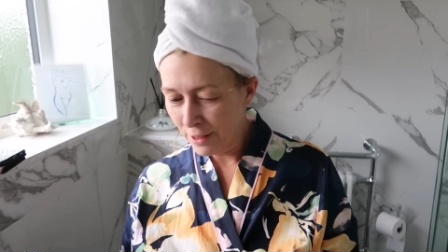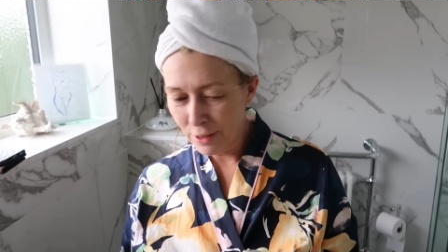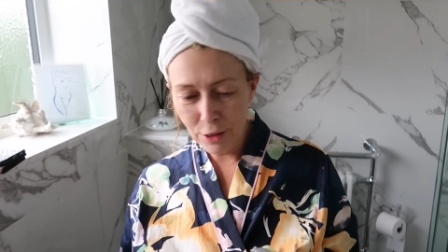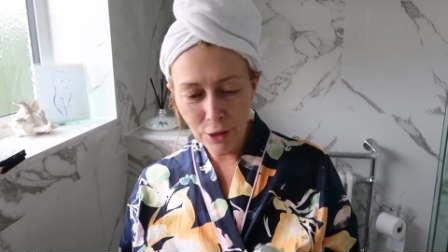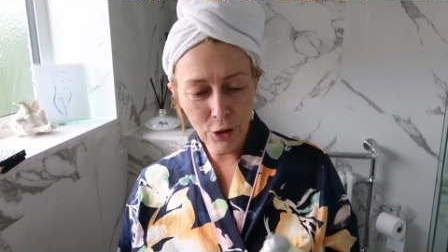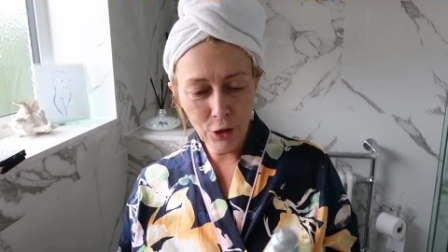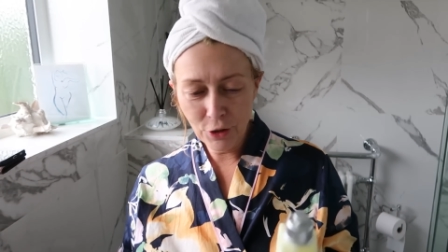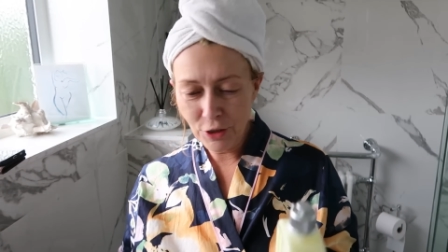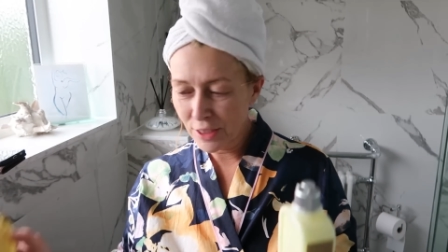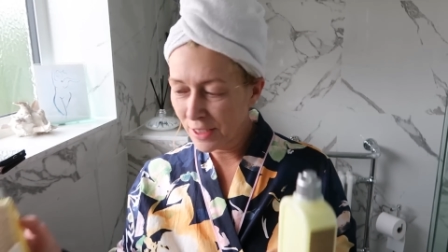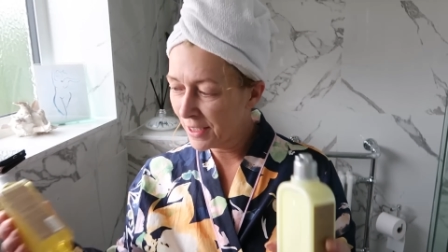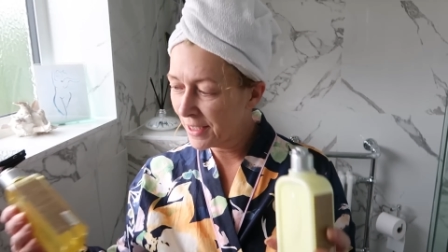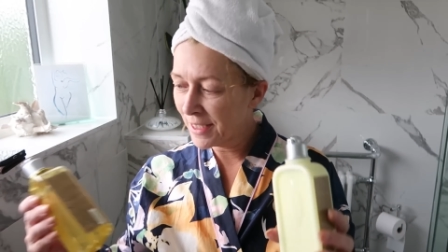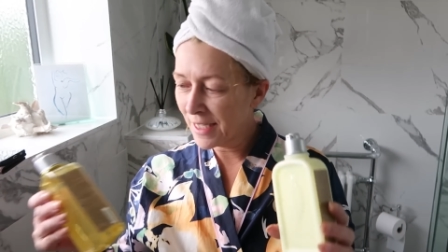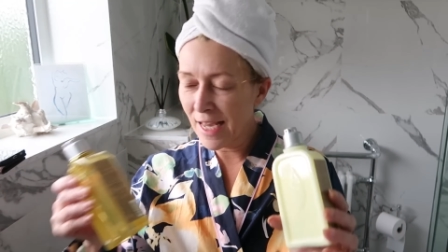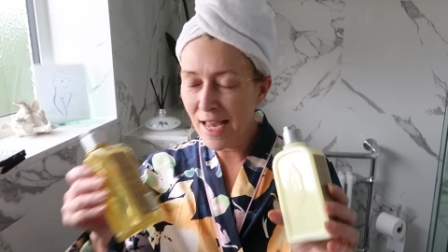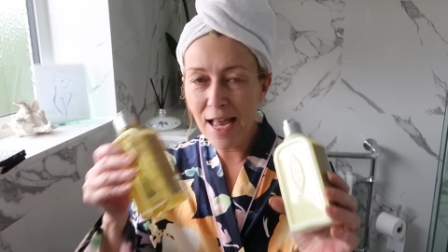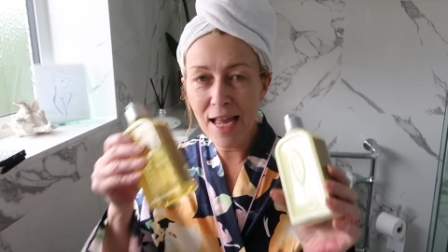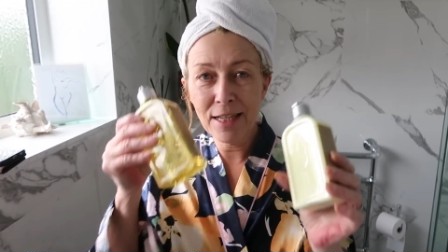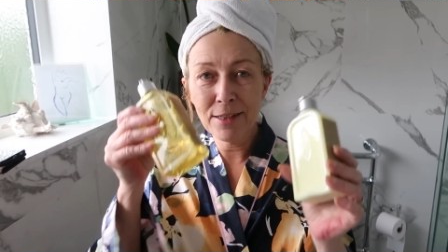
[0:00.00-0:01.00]

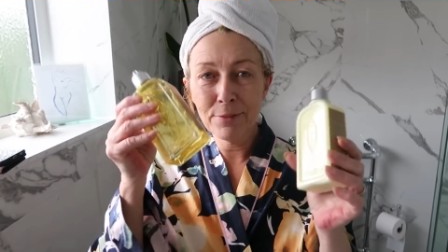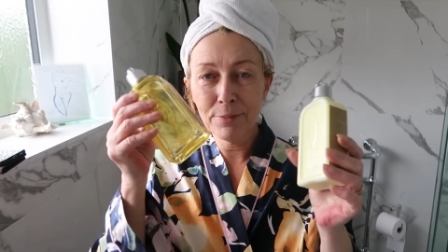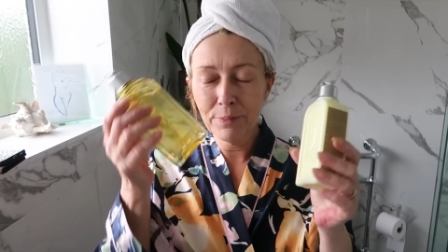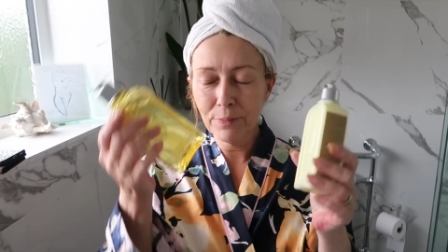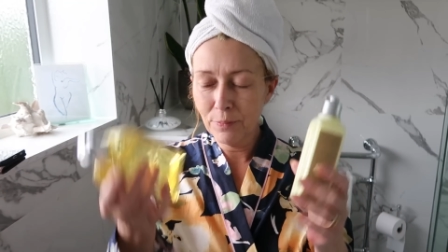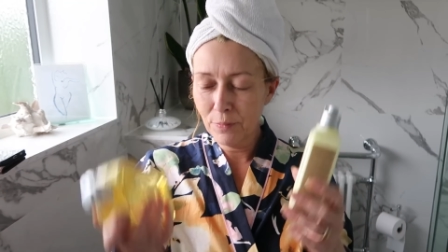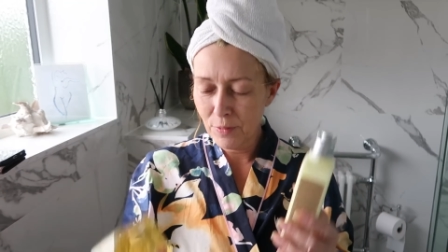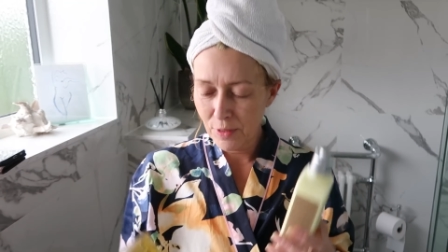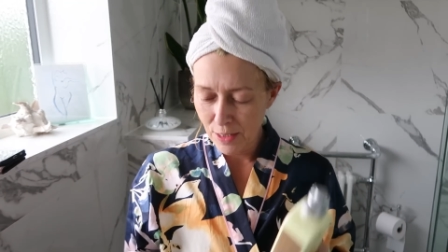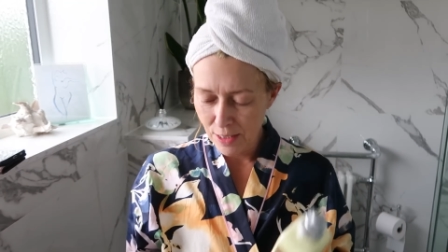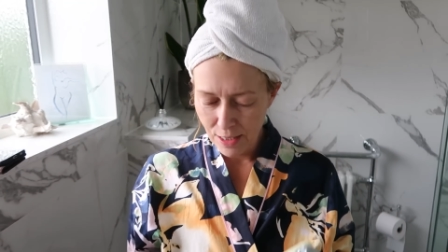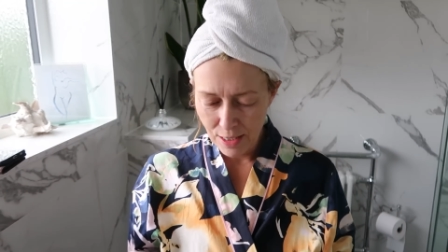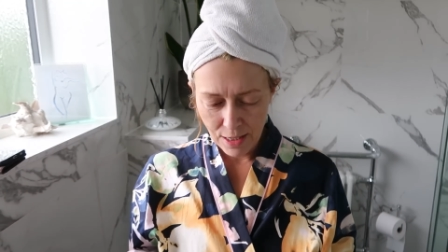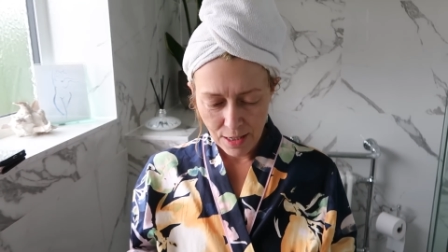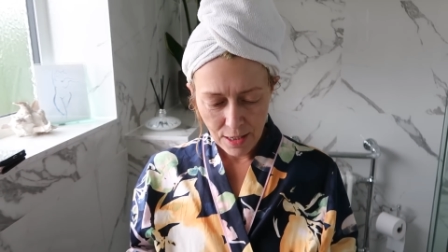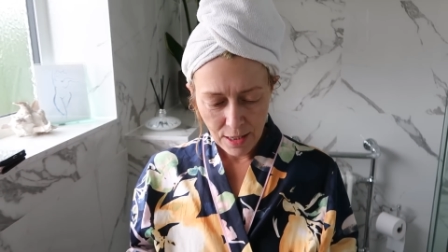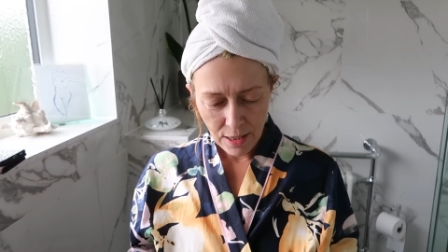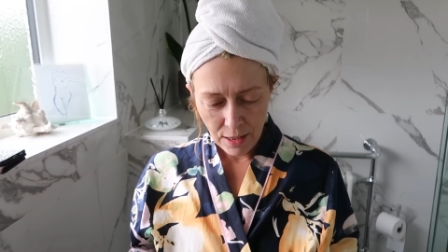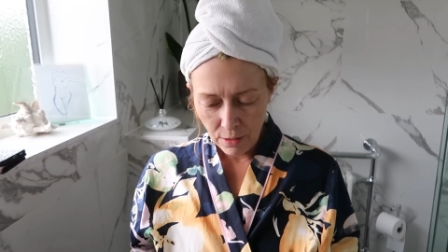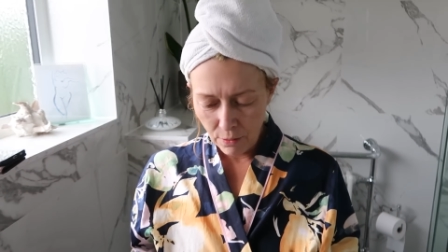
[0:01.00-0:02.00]
L'Occitane.
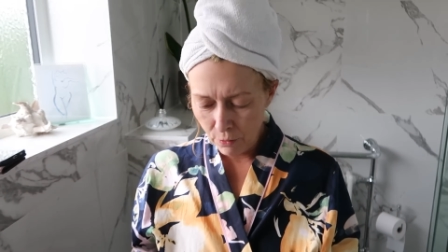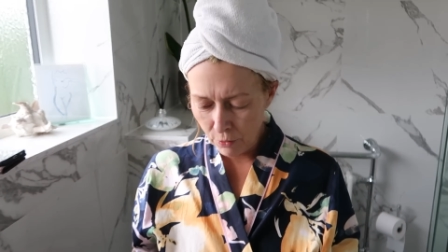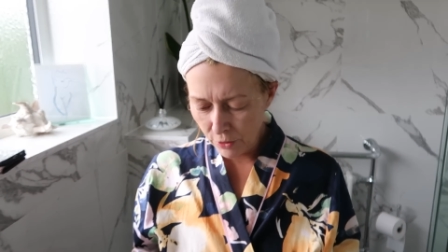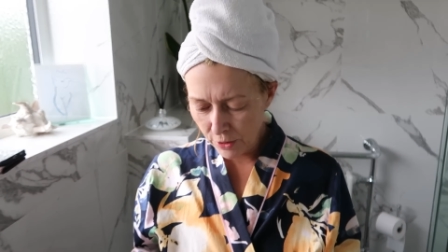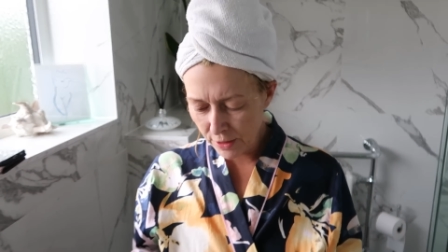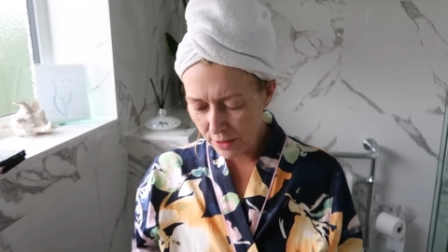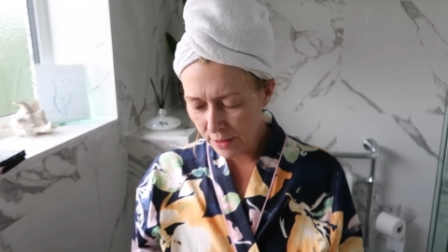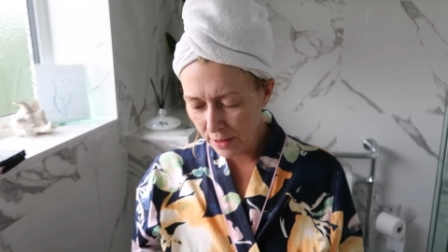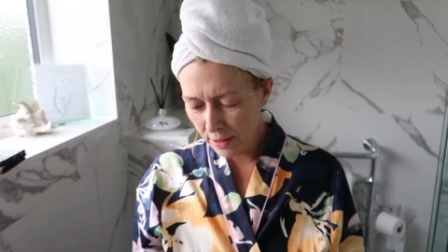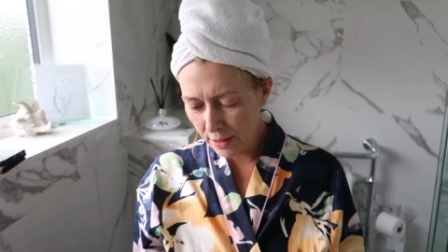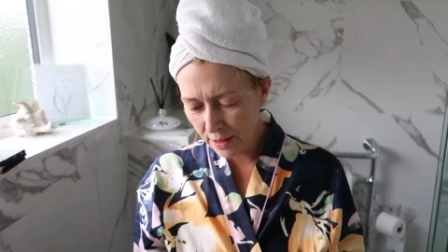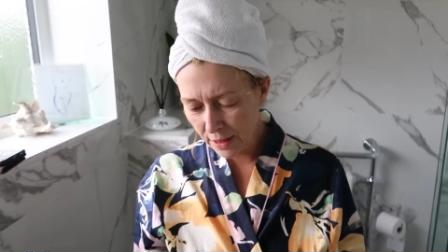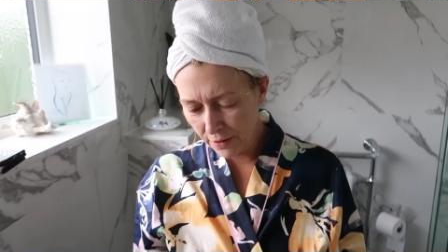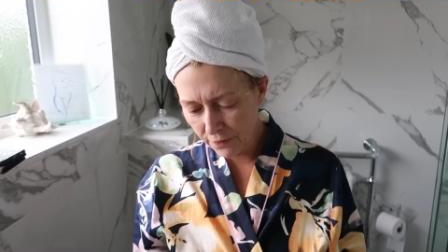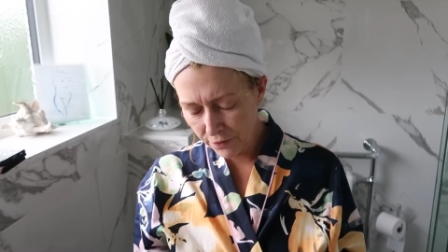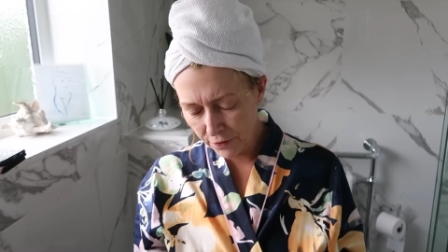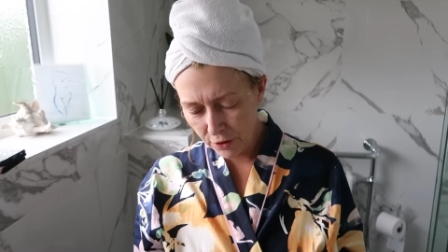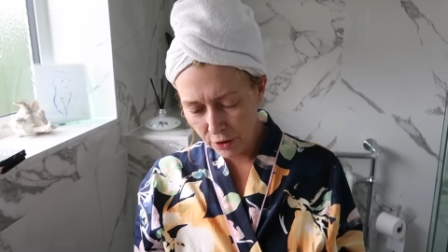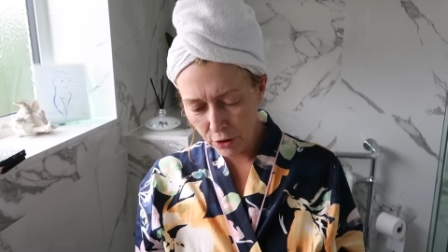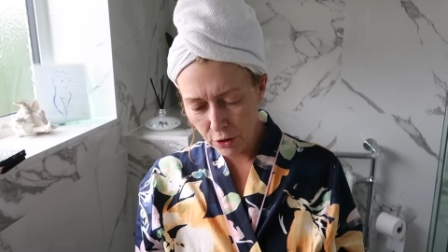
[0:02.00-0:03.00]
What is this
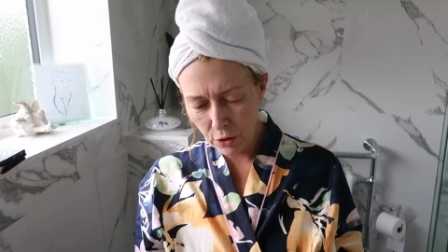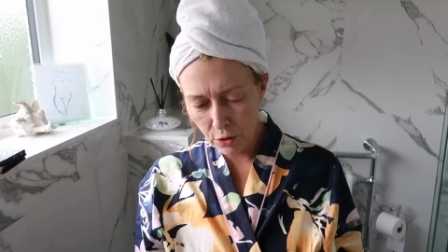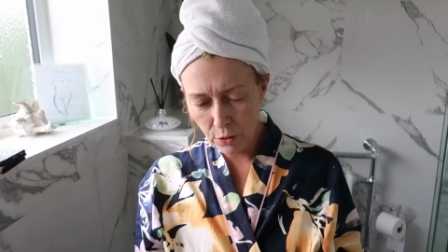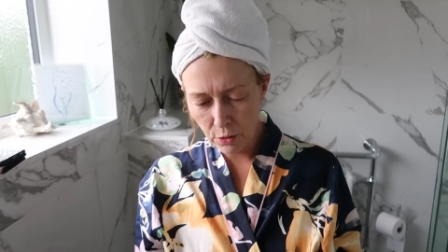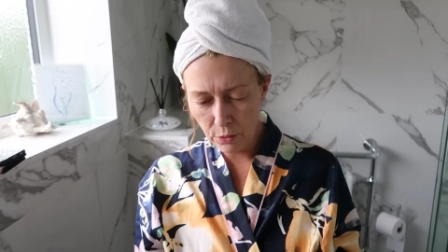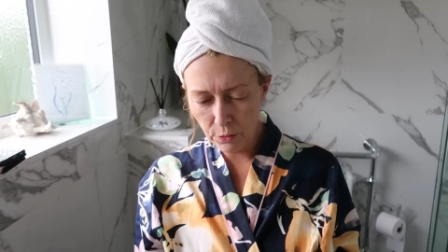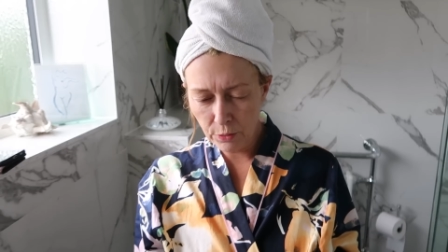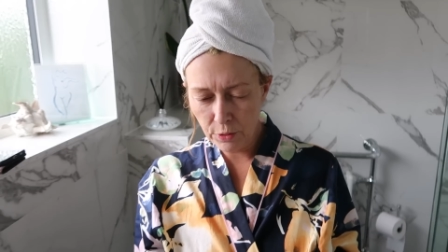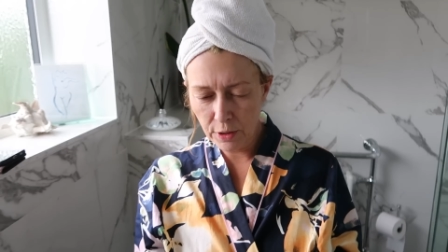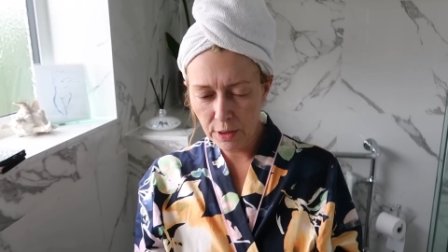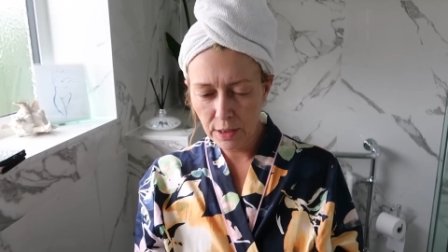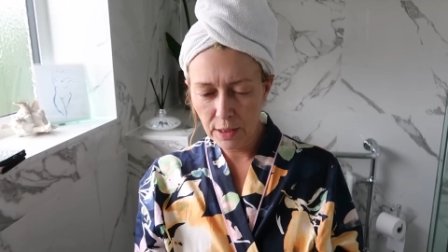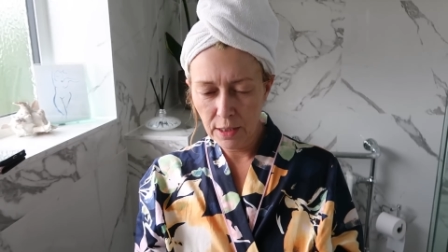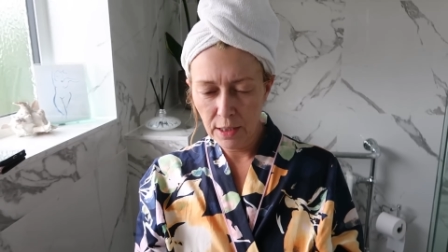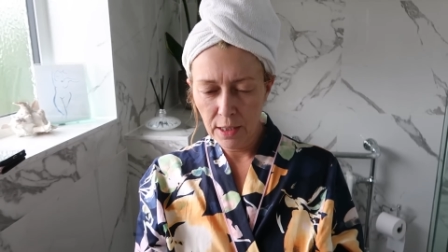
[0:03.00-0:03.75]
even called?